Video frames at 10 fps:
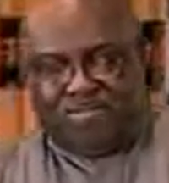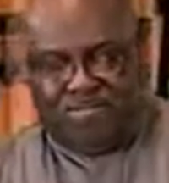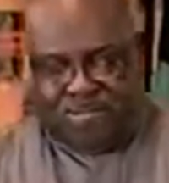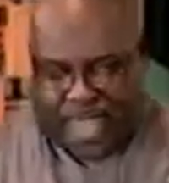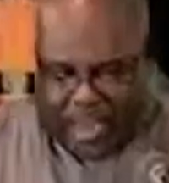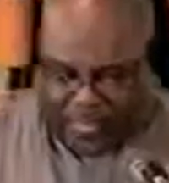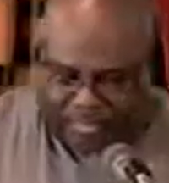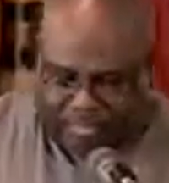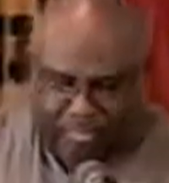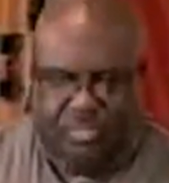Now,
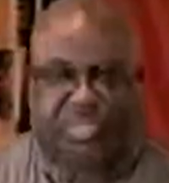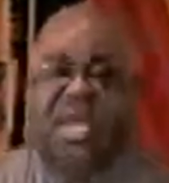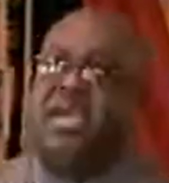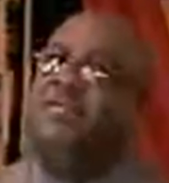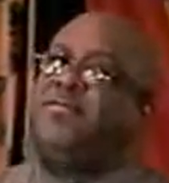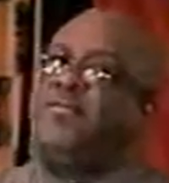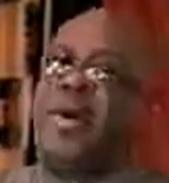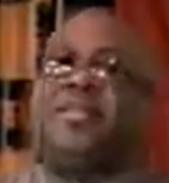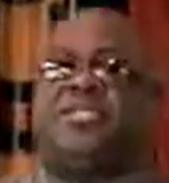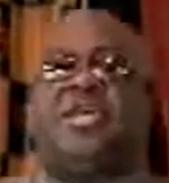take it for,
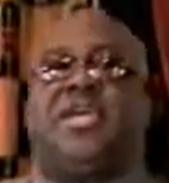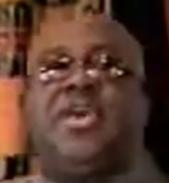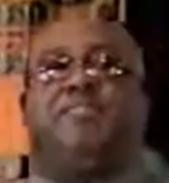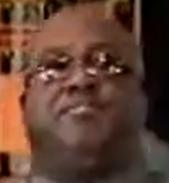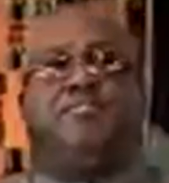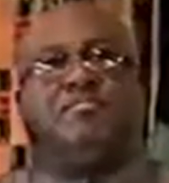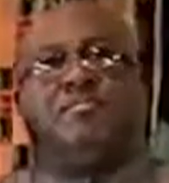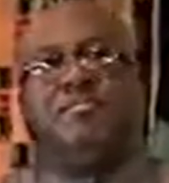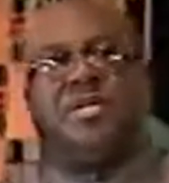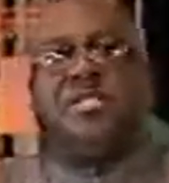I'm going to tell you like
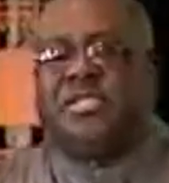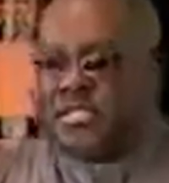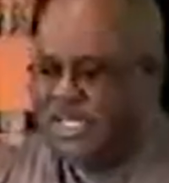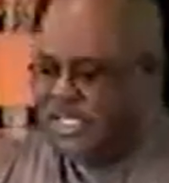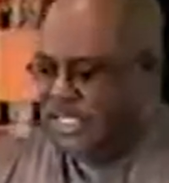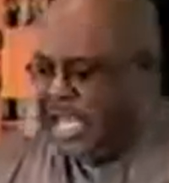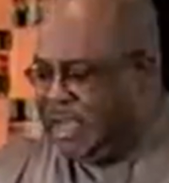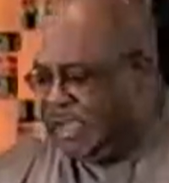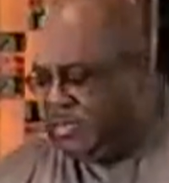Minister says now,